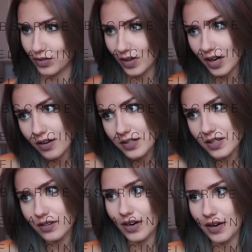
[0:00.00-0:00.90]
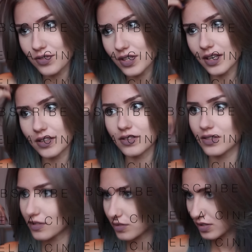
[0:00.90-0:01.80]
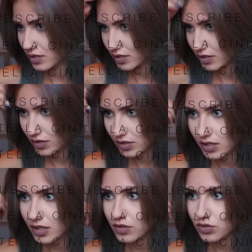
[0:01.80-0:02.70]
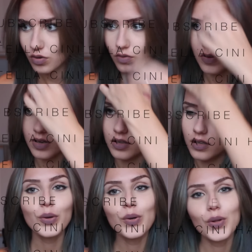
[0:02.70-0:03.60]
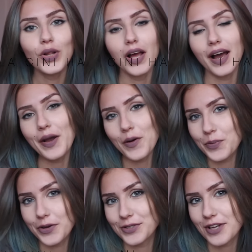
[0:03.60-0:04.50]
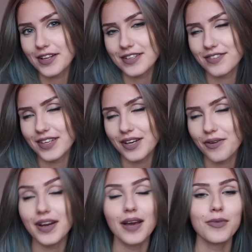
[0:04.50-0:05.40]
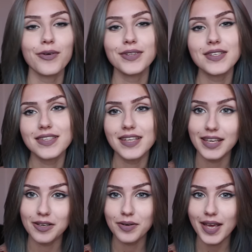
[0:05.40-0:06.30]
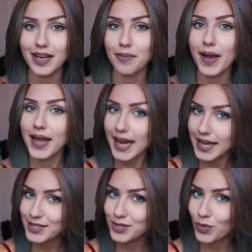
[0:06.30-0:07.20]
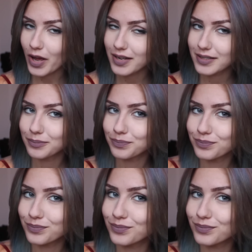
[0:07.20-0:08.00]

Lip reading: It's very arts and crafty and it's seriously so fun. Cool, I hope you enjoyed this video and I'm going to see you in my next one.